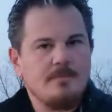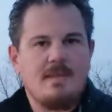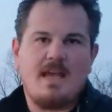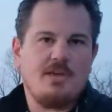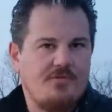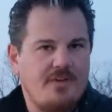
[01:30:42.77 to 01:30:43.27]

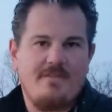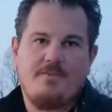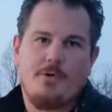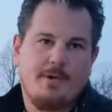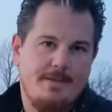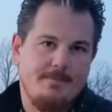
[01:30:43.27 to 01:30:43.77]
The Edge
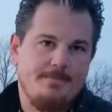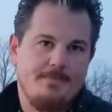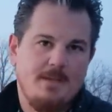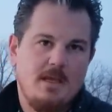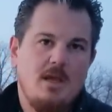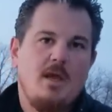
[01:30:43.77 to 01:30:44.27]
540.
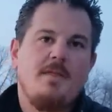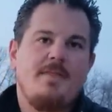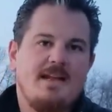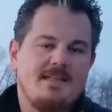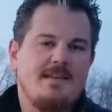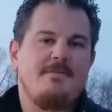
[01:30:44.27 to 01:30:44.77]

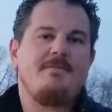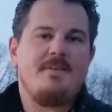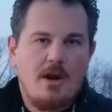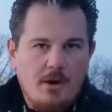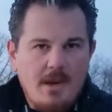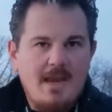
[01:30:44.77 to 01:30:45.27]
That is a
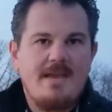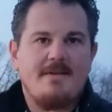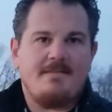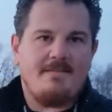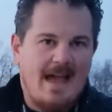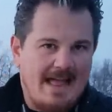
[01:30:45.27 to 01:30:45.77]
very
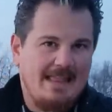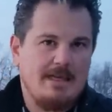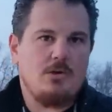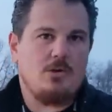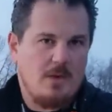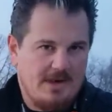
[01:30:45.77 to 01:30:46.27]

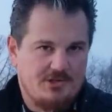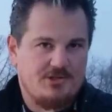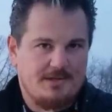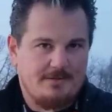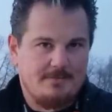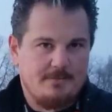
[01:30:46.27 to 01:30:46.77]
valid
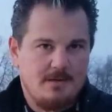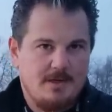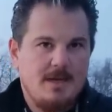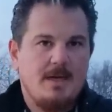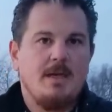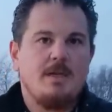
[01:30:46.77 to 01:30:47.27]
question.
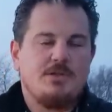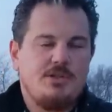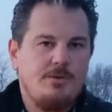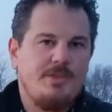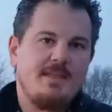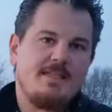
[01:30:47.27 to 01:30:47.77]

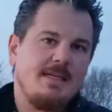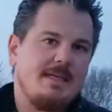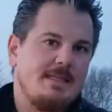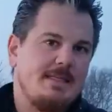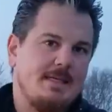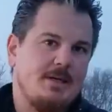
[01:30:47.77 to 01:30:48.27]
Two things to
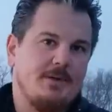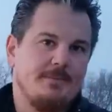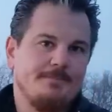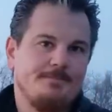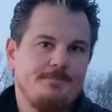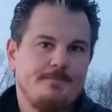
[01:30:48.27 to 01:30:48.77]
consider.
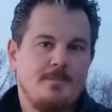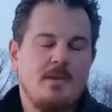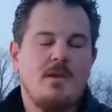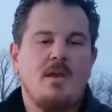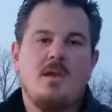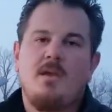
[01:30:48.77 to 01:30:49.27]

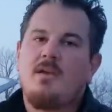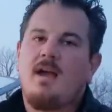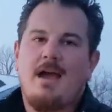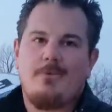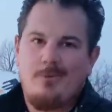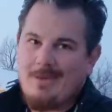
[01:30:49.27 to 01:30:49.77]

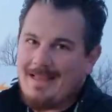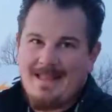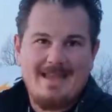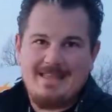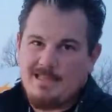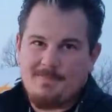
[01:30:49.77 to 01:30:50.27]
I really
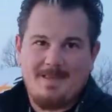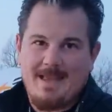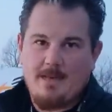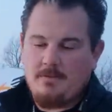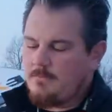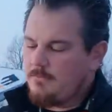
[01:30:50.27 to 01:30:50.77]
like this
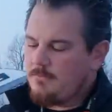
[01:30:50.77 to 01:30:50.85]
plane.